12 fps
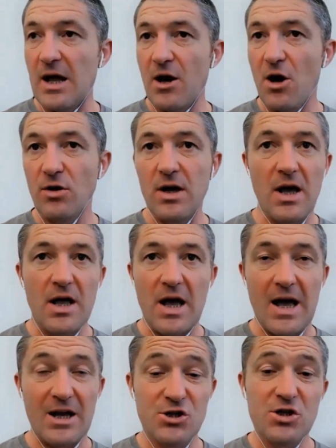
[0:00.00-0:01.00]
And I
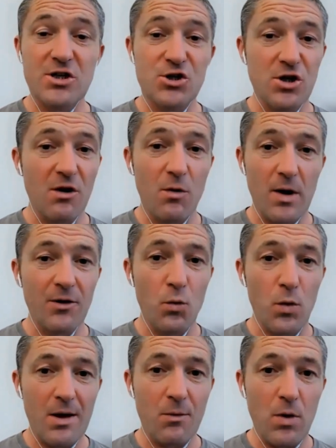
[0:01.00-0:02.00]
actually, do you know what? In a
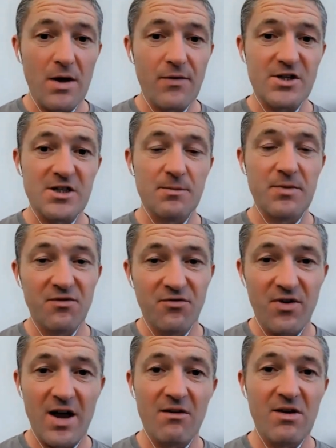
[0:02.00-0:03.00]
weird way, there's
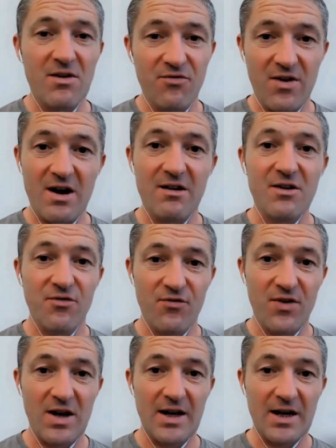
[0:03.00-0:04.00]
something very, very
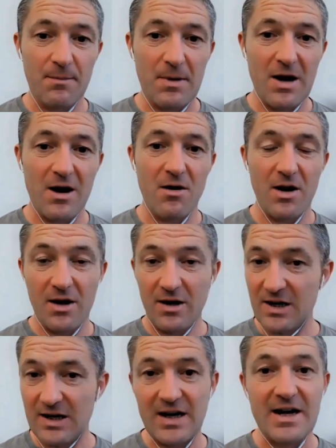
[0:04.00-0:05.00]
fulfilling about
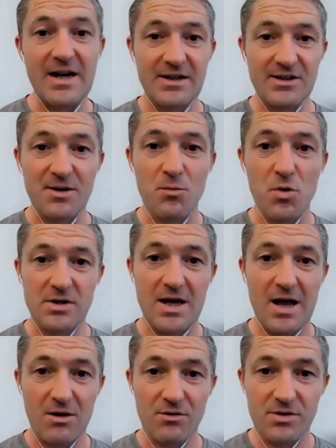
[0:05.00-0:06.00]
cleaning someone's
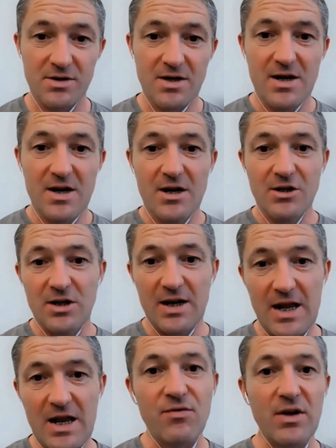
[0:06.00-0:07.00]
house.
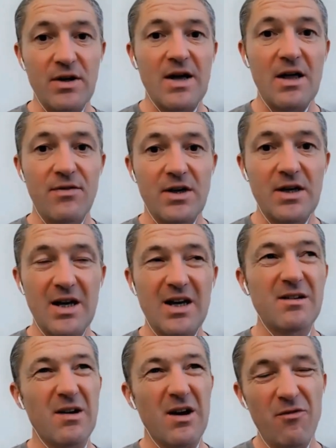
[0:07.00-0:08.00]
Leaving that
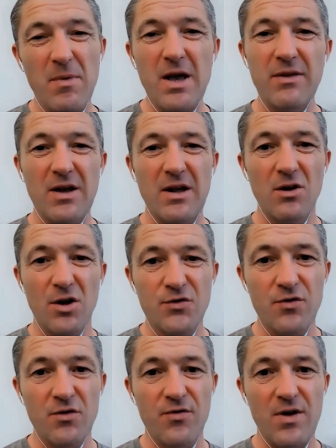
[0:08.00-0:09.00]
thinking, I've made that
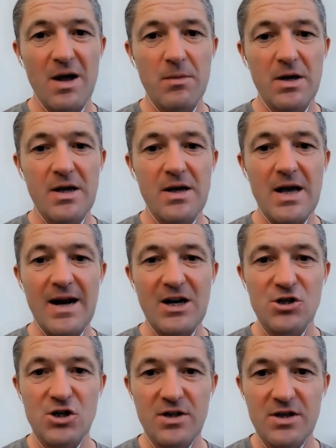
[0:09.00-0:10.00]
noise for a family. And
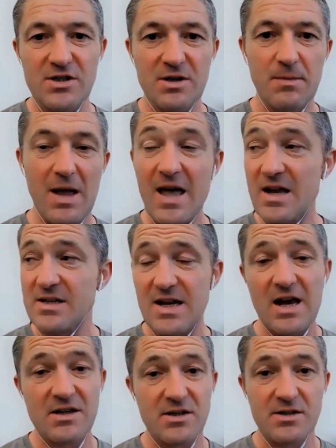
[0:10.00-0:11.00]
actually, there's some, A,
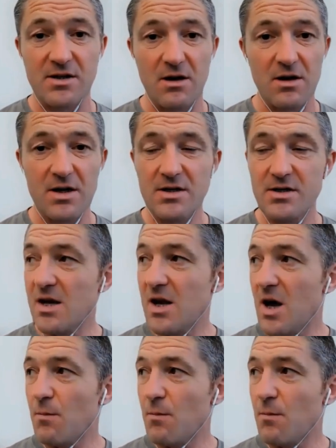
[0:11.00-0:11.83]
it's exercise,